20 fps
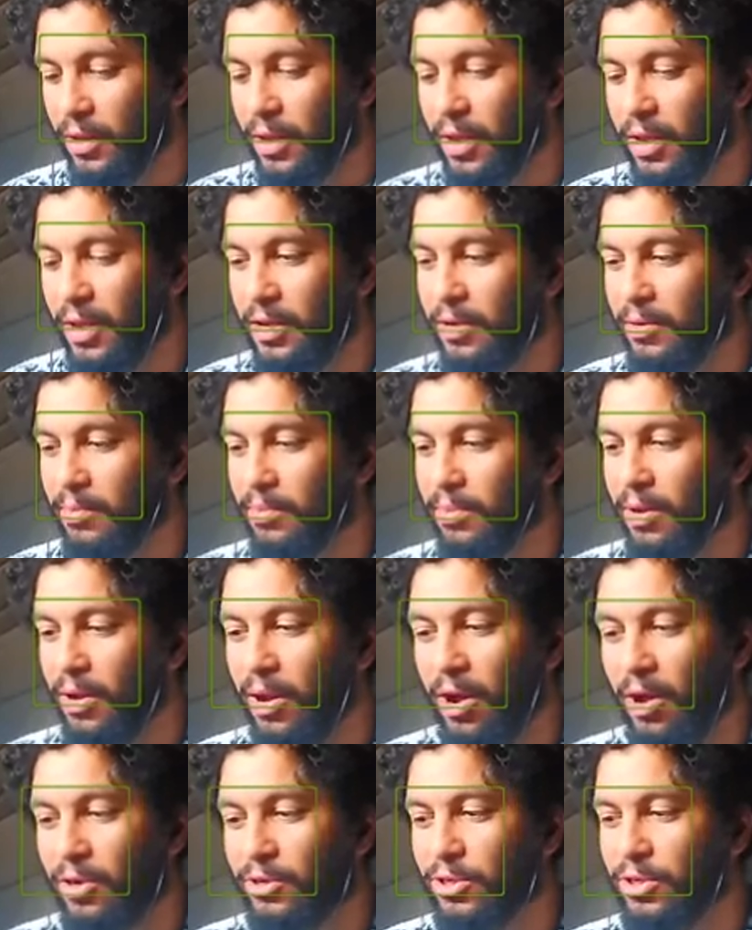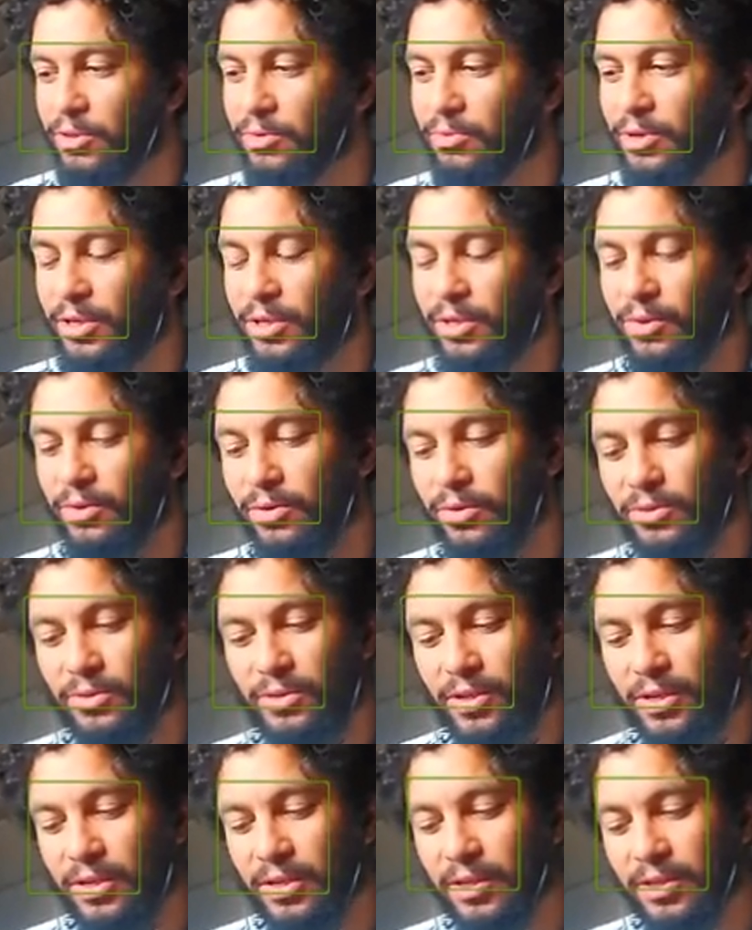end, but I'll just read the whole
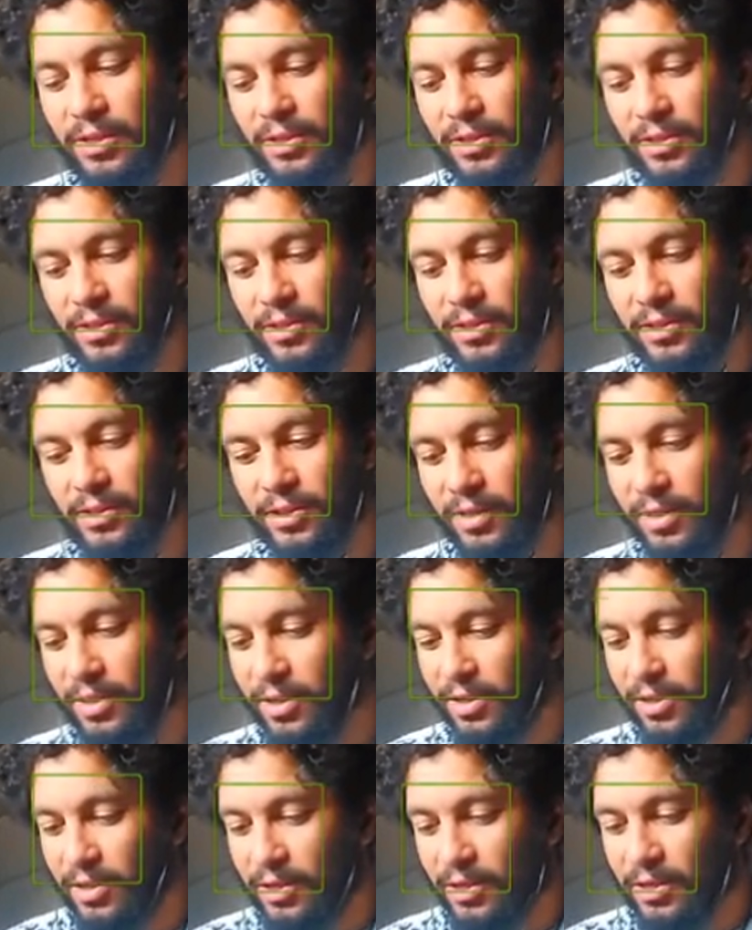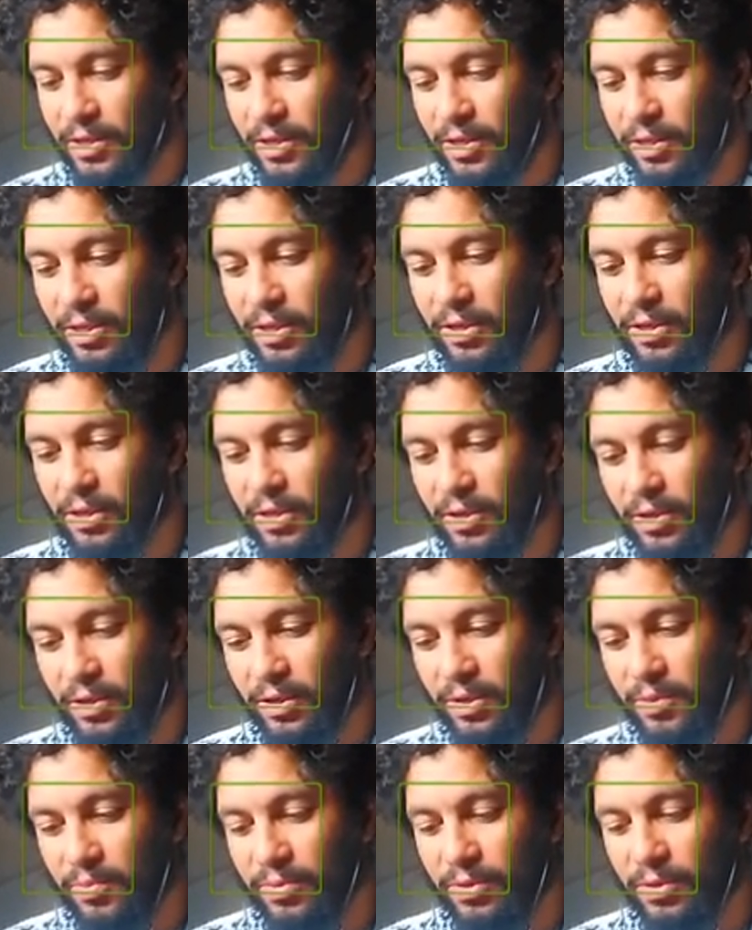thing because
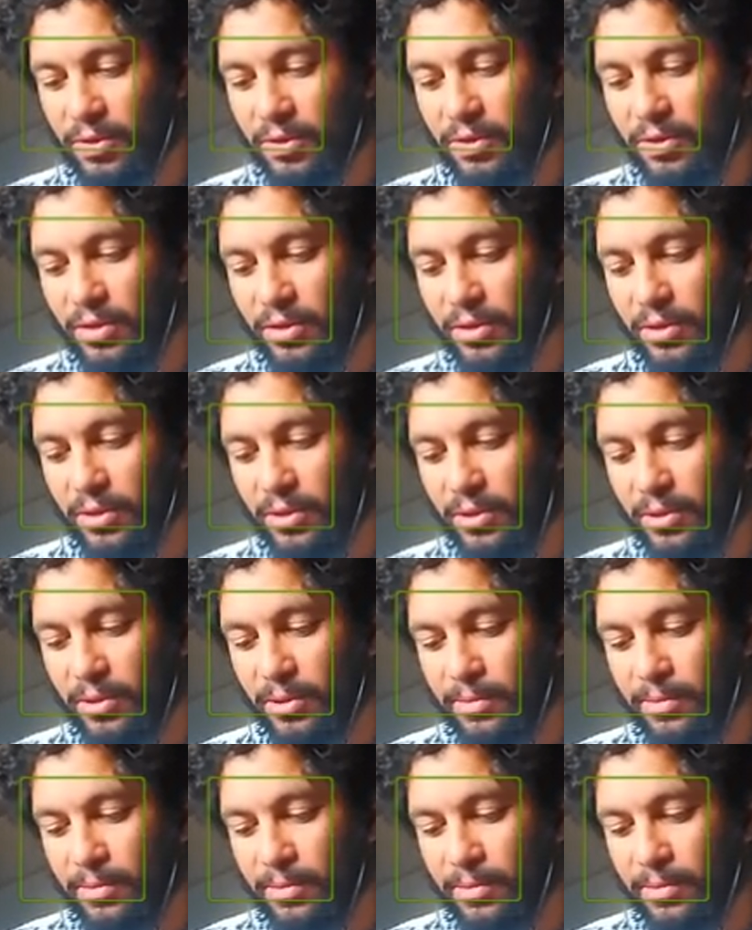it's pretty good.